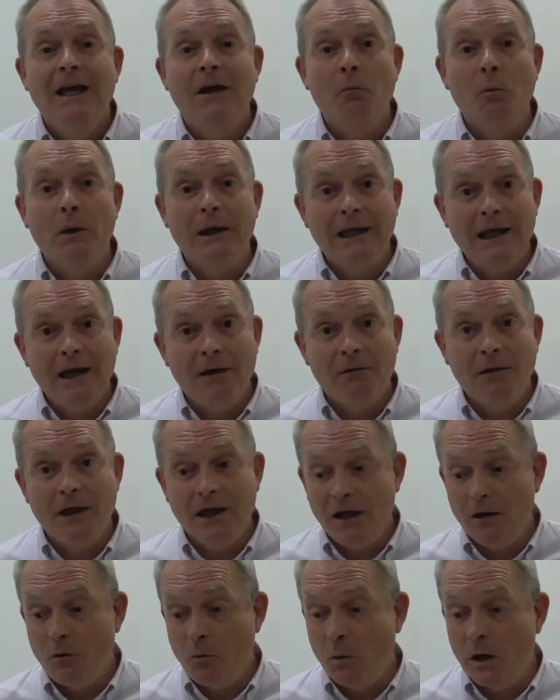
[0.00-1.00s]
We get
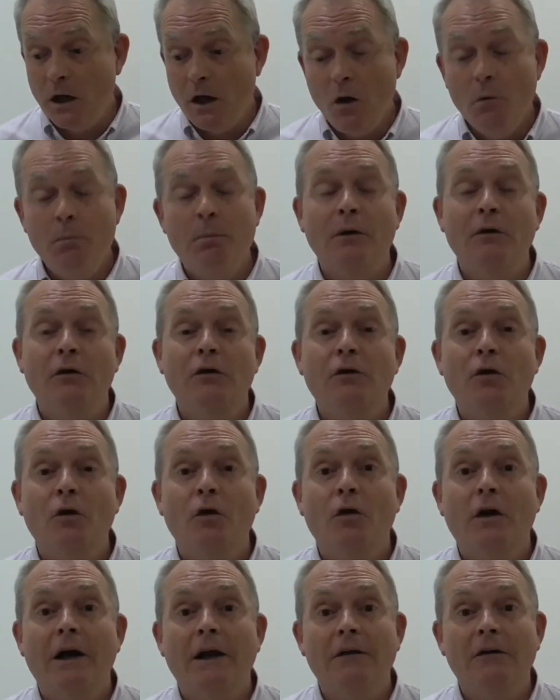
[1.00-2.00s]
there, we open the
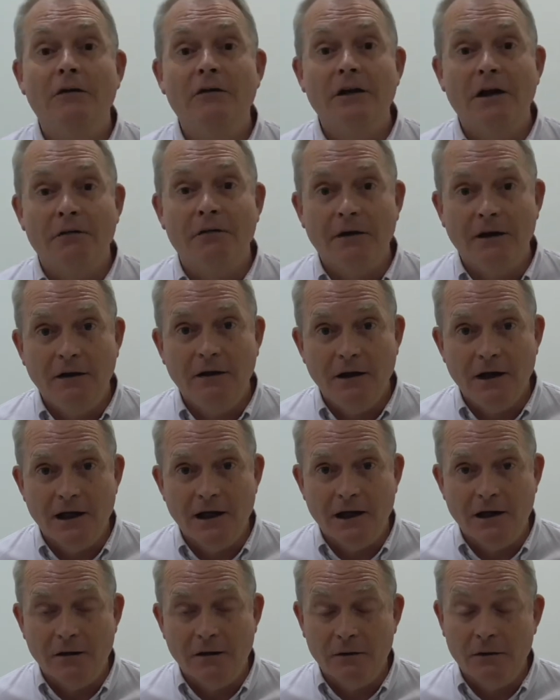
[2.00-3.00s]
door, and there's nothing
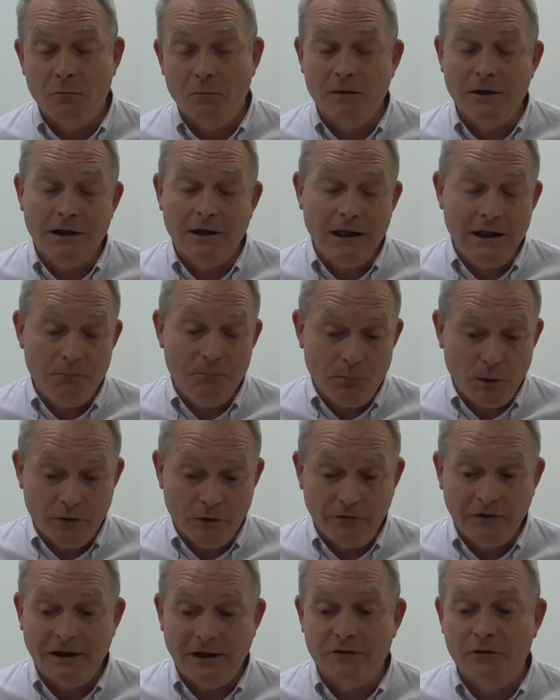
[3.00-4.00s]
there. And then he
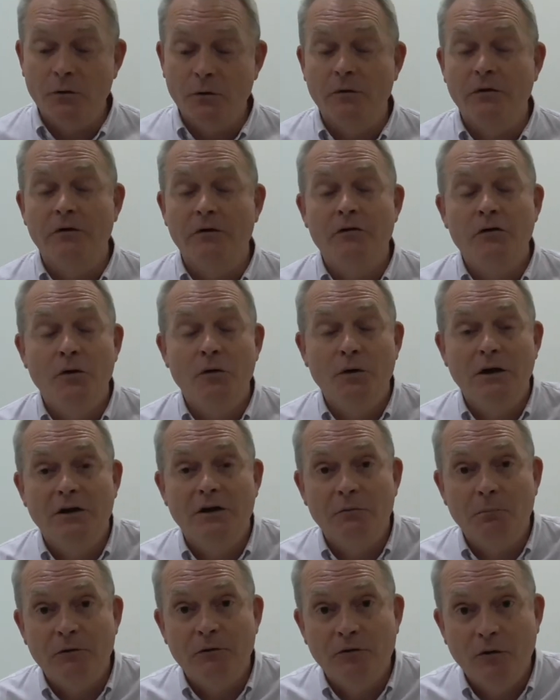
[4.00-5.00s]
points out to us that two
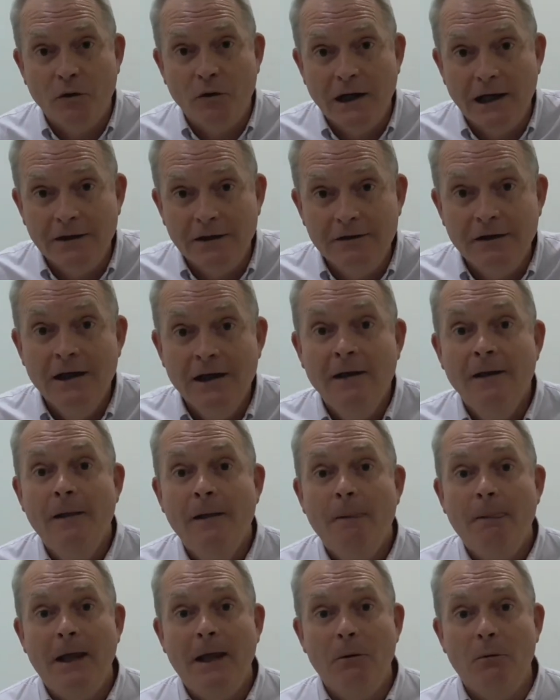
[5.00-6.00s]
years beforehand,
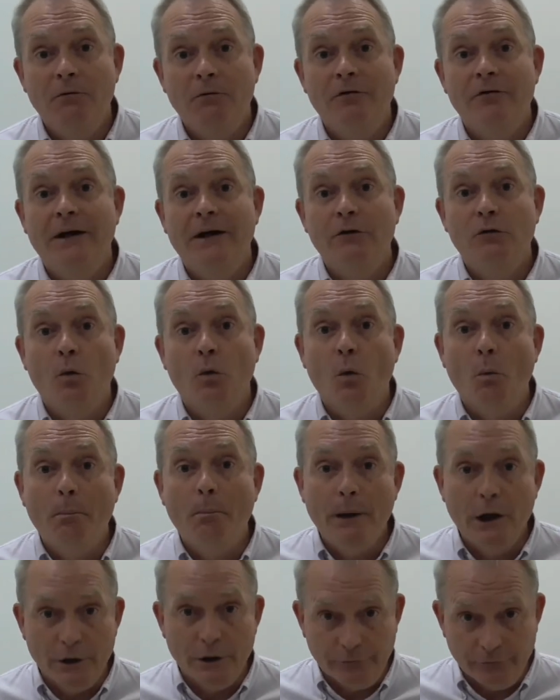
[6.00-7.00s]
they were in fact all
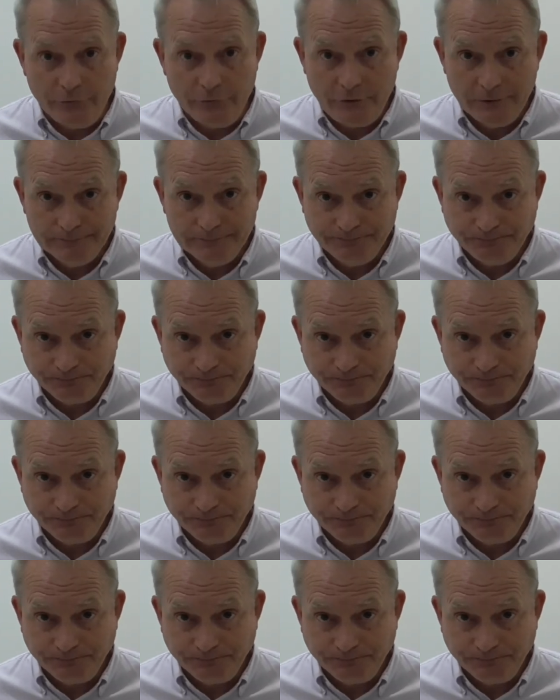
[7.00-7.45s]
burnt